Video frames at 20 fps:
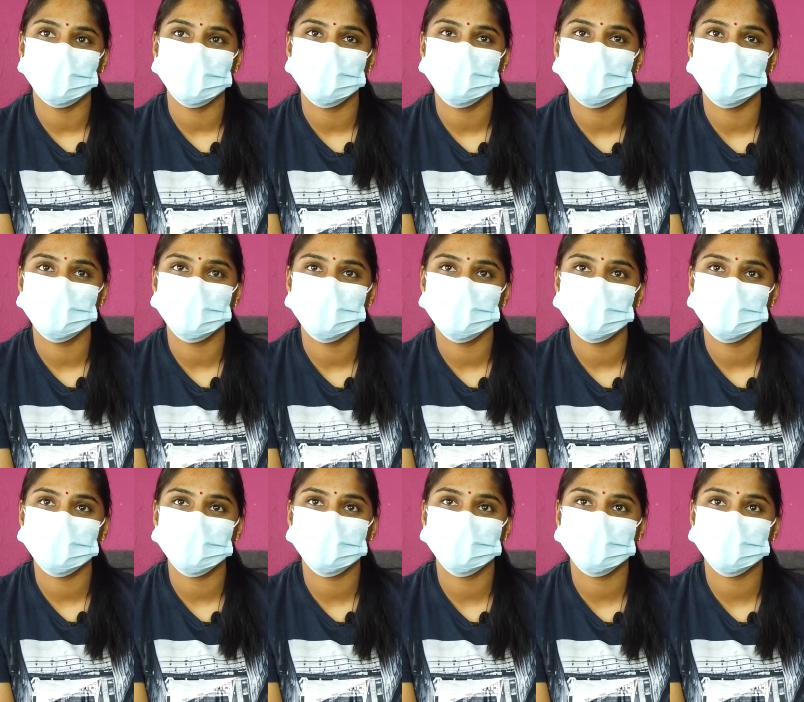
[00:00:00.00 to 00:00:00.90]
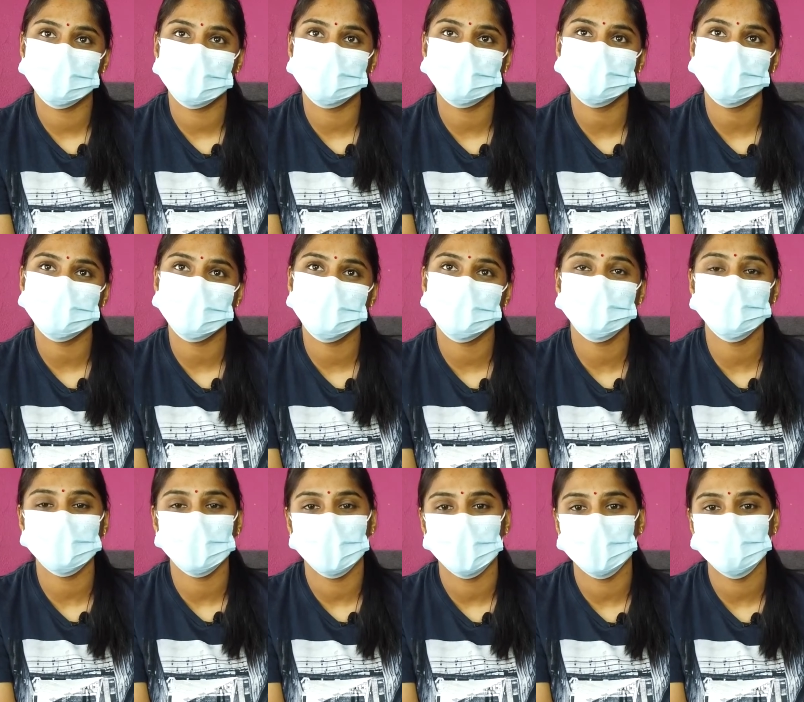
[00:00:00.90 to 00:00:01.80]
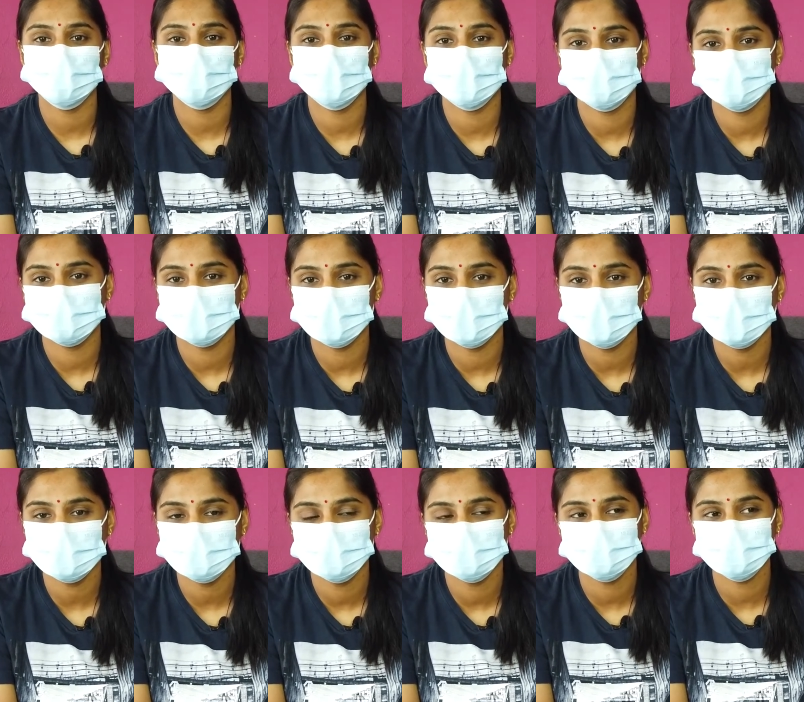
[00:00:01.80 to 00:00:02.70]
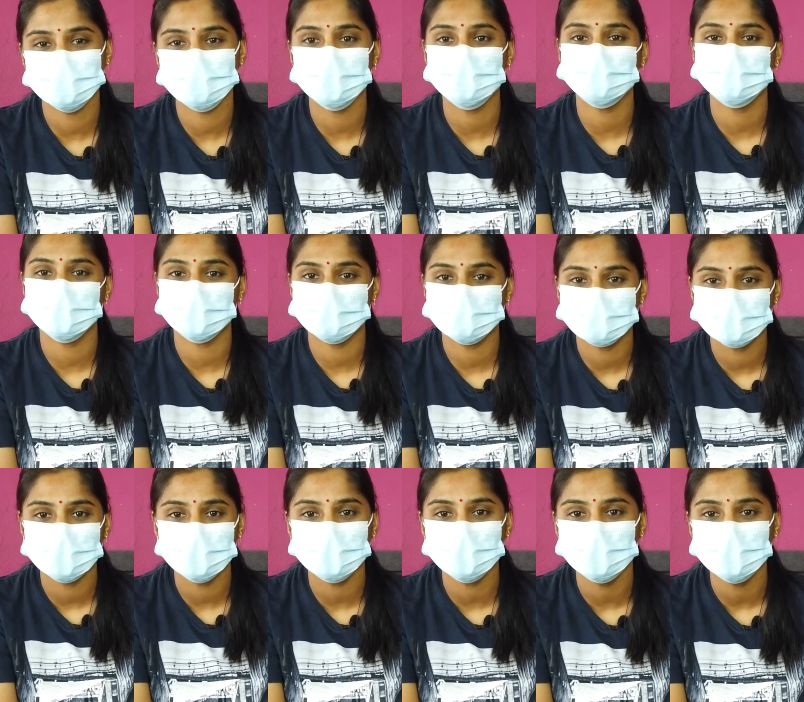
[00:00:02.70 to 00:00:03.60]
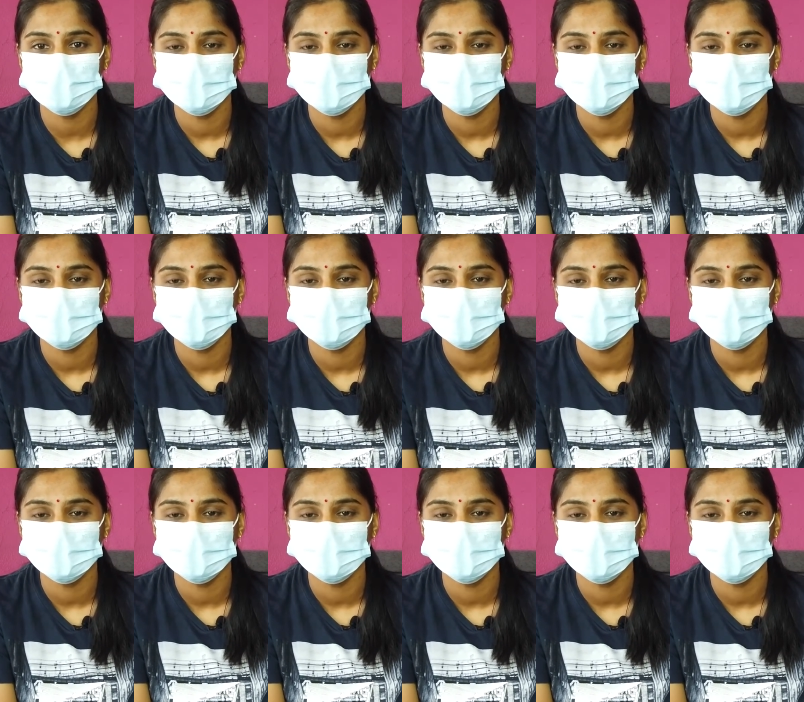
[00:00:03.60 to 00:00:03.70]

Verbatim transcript: uh, some good heart people, genuine people,